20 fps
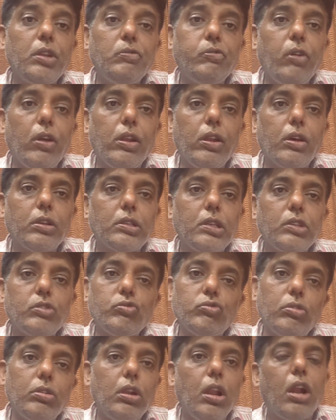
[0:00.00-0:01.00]
for
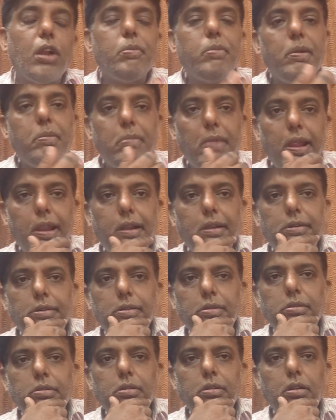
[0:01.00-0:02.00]
losses should not be made
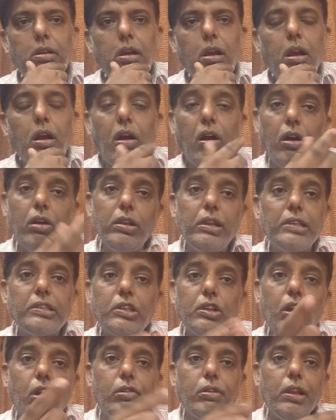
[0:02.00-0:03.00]

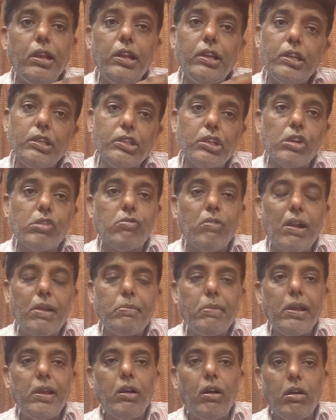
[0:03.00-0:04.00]
unless and until it is
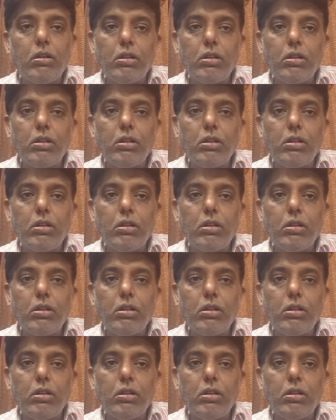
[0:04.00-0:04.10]
required by